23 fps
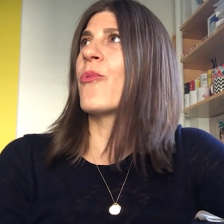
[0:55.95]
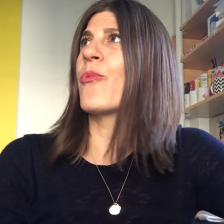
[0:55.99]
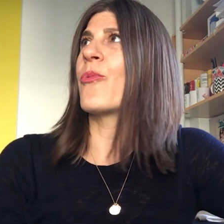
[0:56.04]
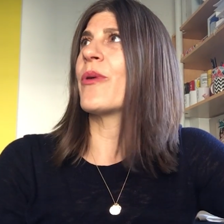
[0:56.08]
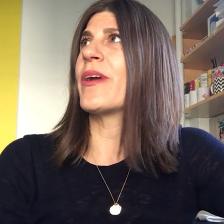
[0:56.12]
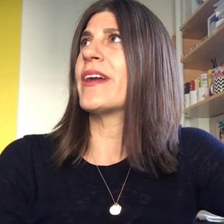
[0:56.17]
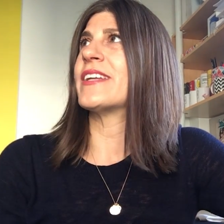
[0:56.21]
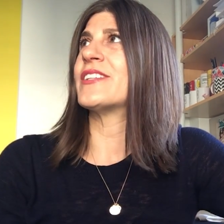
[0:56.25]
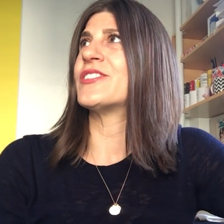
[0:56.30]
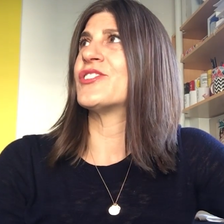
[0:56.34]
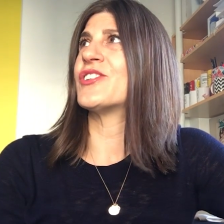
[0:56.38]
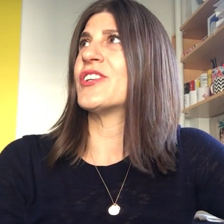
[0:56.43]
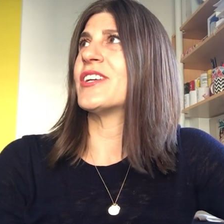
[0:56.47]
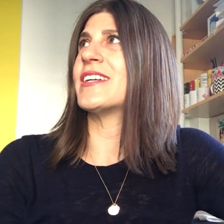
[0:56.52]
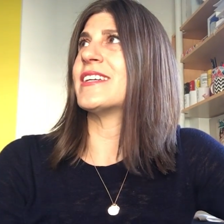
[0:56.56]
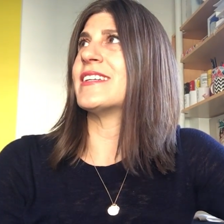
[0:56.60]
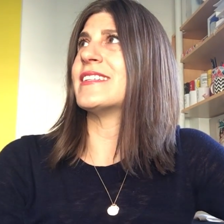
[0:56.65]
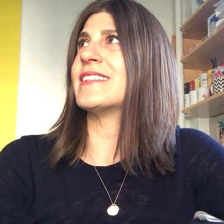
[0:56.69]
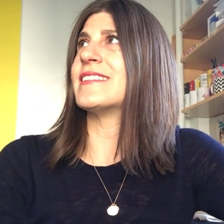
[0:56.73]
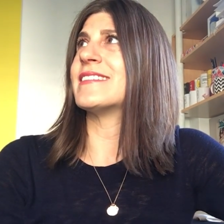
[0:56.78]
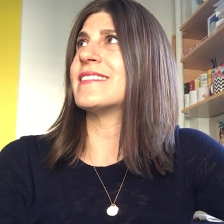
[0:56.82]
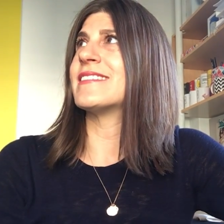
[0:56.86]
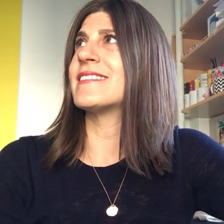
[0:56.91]
which
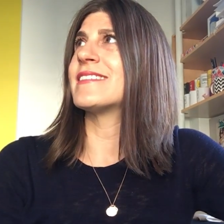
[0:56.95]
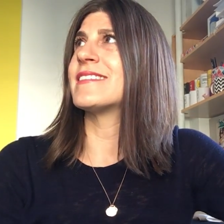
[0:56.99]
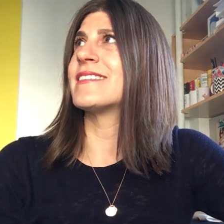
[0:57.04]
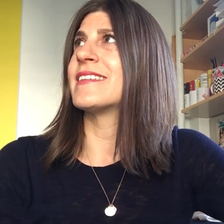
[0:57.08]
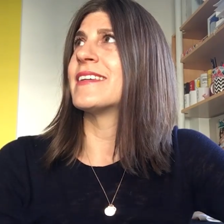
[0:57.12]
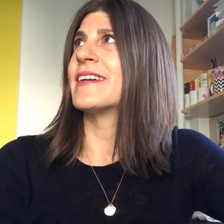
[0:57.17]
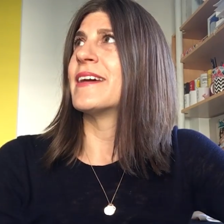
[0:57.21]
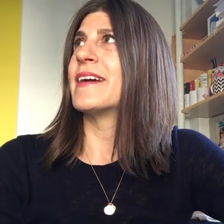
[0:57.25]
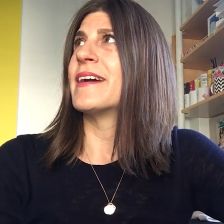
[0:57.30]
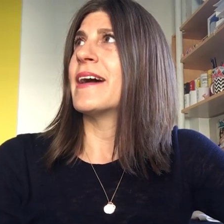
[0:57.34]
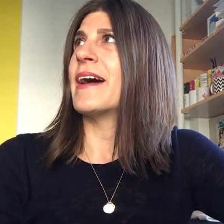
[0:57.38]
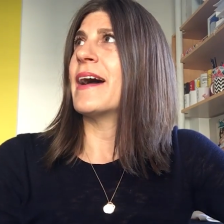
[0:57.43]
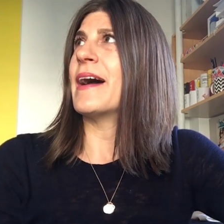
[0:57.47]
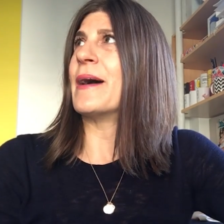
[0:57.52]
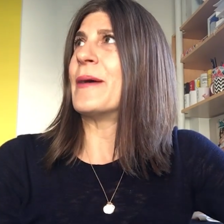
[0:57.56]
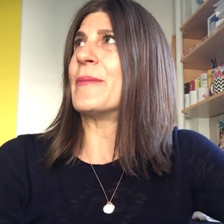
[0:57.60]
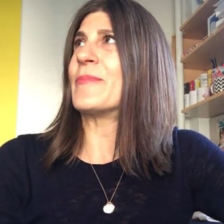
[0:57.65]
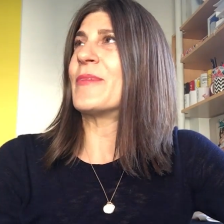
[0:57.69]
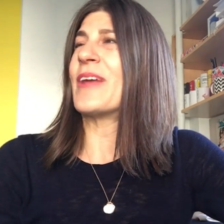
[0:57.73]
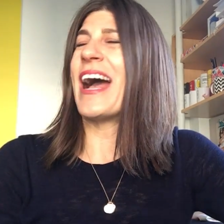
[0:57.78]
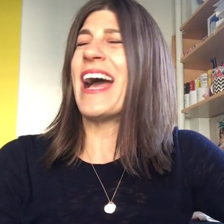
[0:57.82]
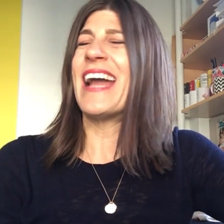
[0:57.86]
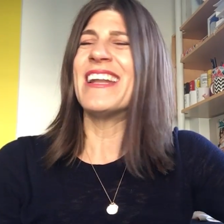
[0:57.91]
is
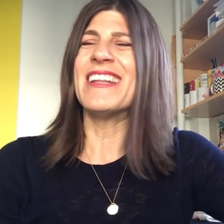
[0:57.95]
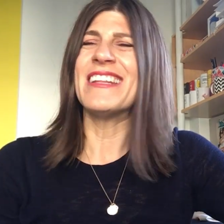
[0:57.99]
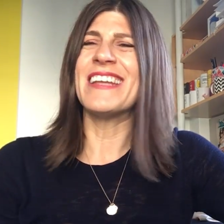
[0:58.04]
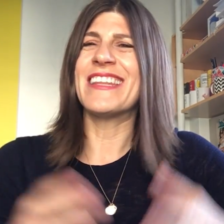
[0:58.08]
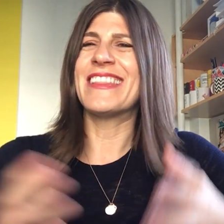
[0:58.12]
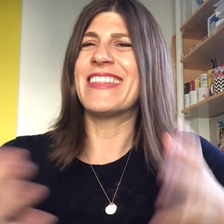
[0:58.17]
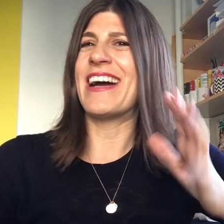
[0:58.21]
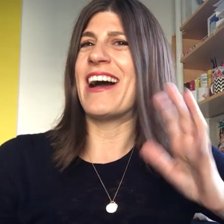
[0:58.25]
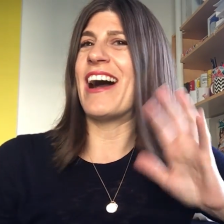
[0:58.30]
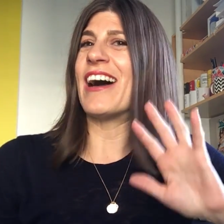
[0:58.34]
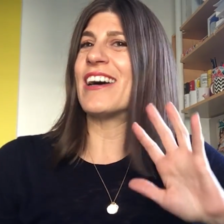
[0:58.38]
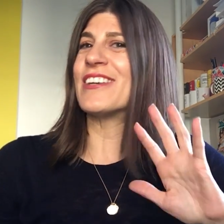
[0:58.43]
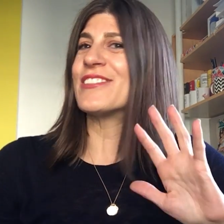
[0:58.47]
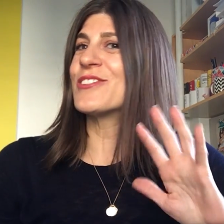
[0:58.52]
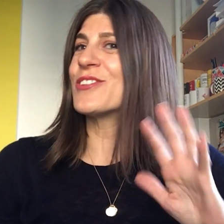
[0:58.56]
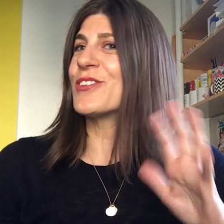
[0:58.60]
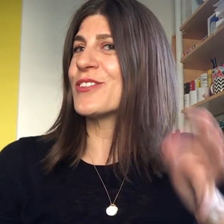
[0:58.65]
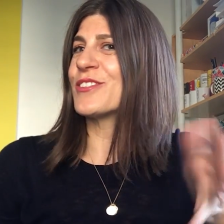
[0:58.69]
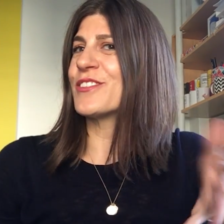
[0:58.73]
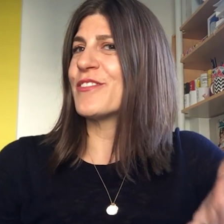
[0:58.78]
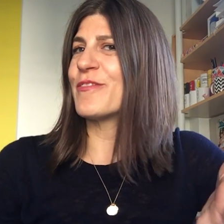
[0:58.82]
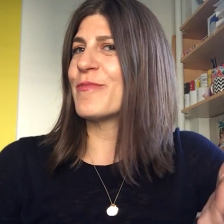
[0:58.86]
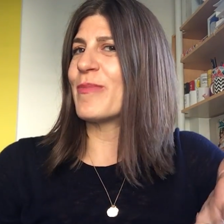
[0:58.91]
um, kind of like the
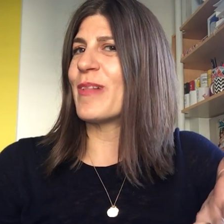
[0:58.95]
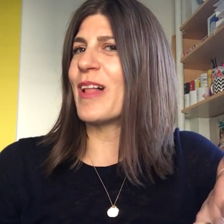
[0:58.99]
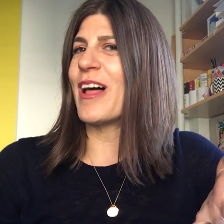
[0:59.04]
Oscars of